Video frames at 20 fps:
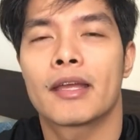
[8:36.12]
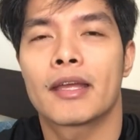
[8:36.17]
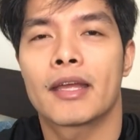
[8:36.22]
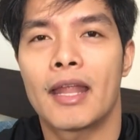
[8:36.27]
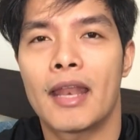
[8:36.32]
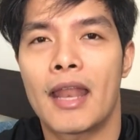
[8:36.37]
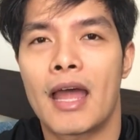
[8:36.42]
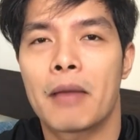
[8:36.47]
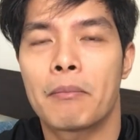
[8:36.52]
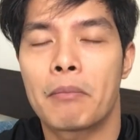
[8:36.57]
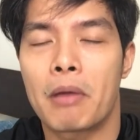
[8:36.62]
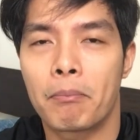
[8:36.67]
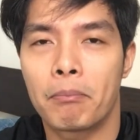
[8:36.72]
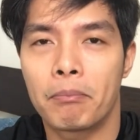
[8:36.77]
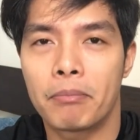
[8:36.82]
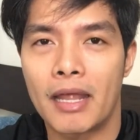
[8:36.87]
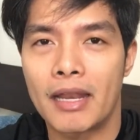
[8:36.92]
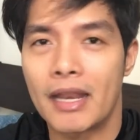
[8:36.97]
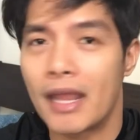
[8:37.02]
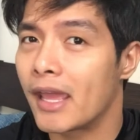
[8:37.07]
kailangan
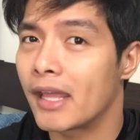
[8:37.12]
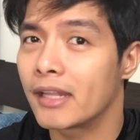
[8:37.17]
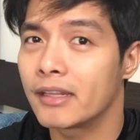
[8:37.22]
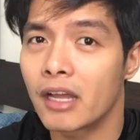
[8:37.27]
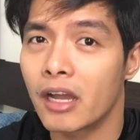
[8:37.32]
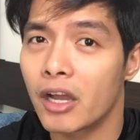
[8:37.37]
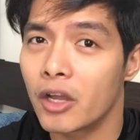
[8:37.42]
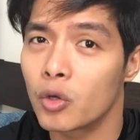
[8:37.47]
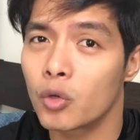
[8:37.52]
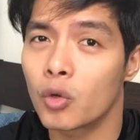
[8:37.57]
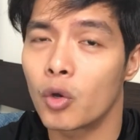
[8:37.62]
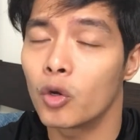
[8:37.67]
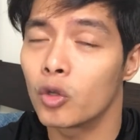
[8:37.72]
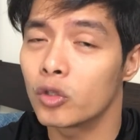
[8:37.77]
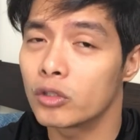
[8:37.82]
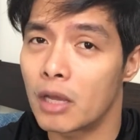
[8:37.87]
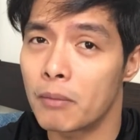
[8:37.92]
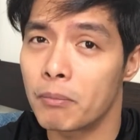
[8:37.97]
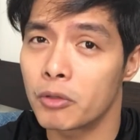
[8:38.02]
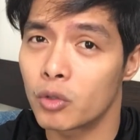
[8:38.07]
mag-plan ahead na kayo kung
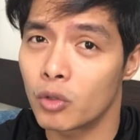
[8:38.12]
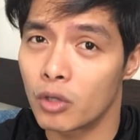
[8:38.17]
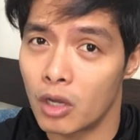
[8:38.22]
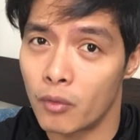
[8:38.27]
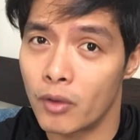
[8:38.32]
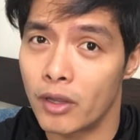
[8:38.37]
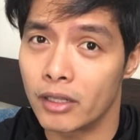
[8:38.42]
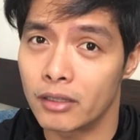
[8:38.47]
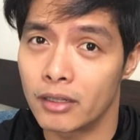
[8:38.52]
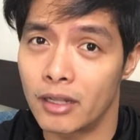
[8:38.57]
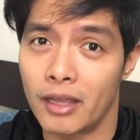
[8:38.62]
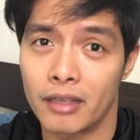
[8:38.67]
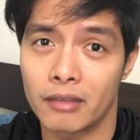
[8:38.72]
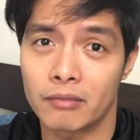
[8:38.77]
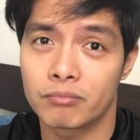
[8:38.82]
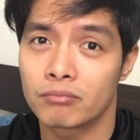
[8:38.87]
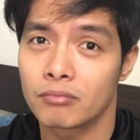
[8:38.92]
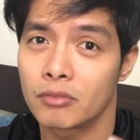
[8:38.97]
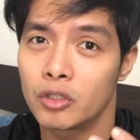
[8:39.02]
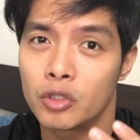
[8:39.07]
anong dapat yung gawin. Like,
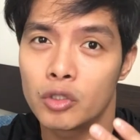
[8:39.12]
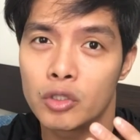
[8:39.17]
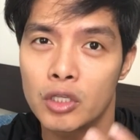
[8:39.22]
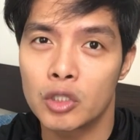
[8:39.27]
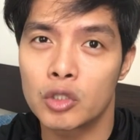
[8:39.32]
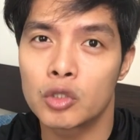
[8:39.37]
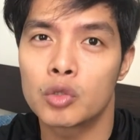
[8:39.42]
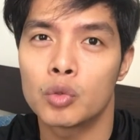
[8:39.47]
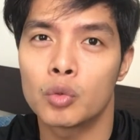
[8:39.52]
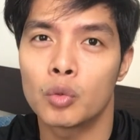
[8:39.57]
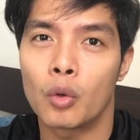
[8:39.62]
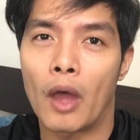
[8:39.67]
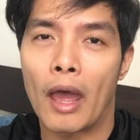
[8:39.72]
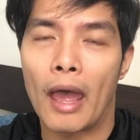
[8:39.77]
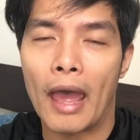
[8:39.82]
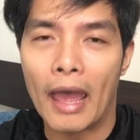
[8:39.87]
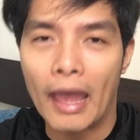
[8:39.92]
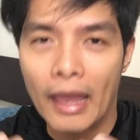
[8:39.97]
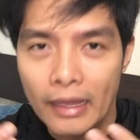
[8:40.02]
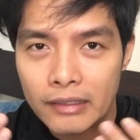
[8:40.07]
you need to
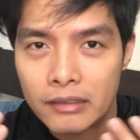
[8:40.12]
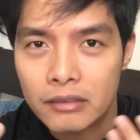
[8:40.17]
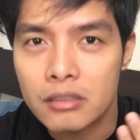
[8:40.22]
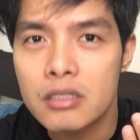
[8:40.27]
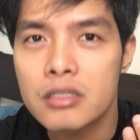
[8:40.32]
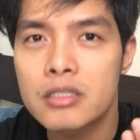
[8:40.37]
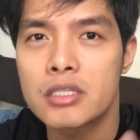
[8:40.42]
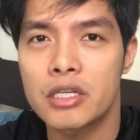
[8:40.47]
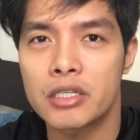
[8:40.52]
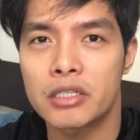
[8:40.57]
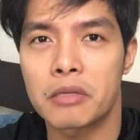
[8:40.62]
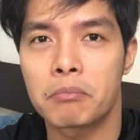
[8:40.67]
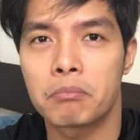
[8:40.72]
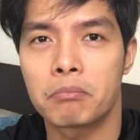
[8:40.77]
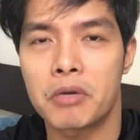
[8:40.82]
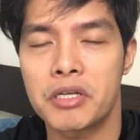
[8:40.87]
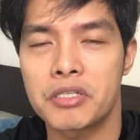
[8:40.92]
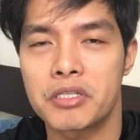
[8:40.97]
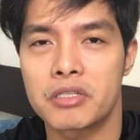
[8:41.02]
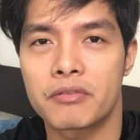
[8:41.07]
add certain
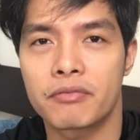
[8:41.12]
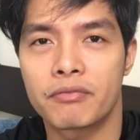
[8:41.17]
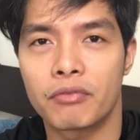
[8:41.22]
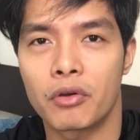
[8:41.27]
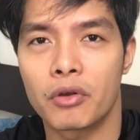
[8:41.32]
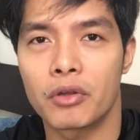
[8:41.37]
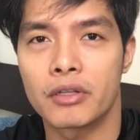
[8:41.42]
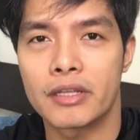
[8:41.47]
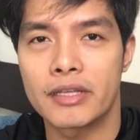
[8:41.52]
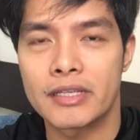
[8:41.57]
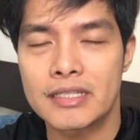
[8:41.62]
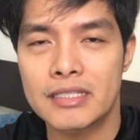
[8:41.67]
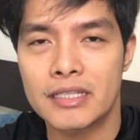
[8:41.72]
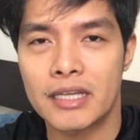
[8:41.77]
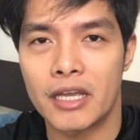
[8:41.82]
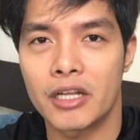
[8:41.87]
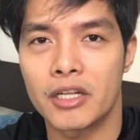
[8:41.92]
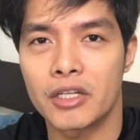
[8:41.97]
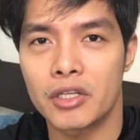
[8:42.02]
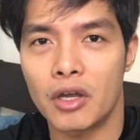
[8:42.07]
budget for this
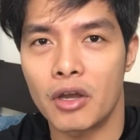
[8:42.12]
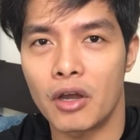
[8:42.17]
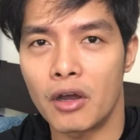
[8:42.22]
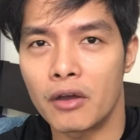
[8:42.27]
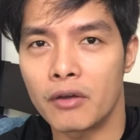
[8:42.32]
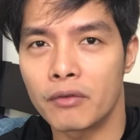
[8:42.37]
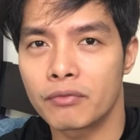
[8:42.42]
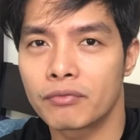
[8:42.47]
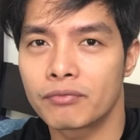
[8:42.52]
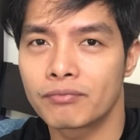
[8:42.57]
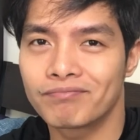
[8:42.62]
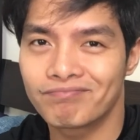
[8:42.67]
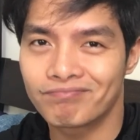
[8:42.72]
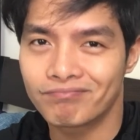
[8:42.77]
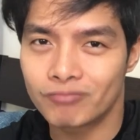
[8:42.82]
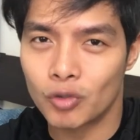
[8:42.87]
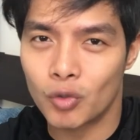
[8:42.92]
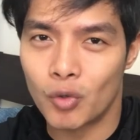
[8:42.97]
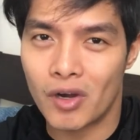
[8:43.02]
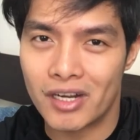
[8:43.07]
kind of
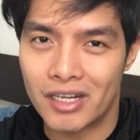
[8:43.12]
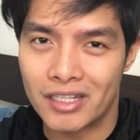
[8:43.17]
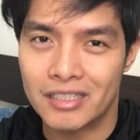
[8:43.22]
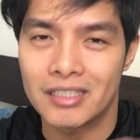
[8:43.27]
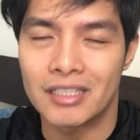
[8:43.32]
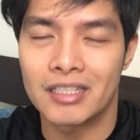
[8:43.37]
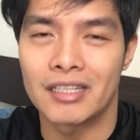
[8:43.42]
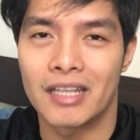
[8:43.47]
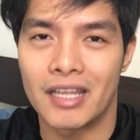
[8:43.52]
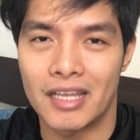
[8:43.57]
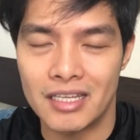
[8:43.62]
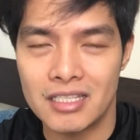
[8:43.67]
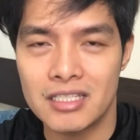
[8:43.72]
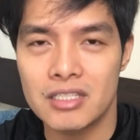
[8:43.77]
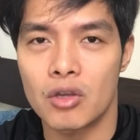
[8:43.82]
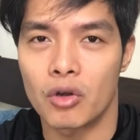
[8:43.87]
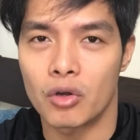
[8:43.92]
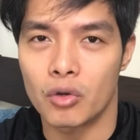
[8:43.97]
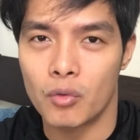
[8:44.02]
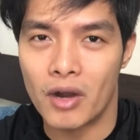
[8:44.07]
quarantine
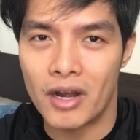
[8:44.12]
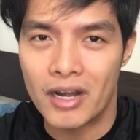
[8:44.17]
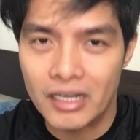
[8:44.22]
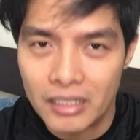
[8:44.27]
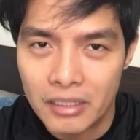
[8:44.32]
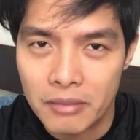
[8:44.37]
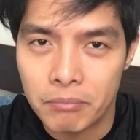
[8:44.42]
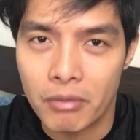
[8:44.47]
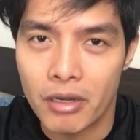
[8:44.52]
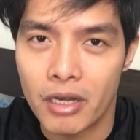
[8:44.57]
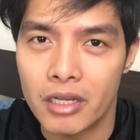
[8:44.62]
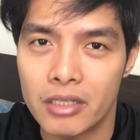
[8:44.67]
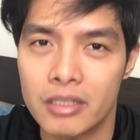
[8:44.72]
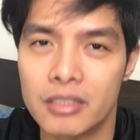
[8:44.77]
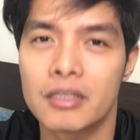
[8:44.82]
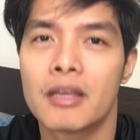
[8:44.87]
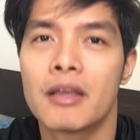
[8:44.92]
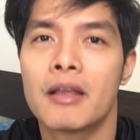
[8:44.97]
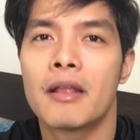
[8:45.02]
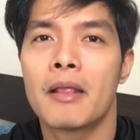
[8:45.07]
days or quarantine
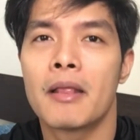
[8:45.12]
period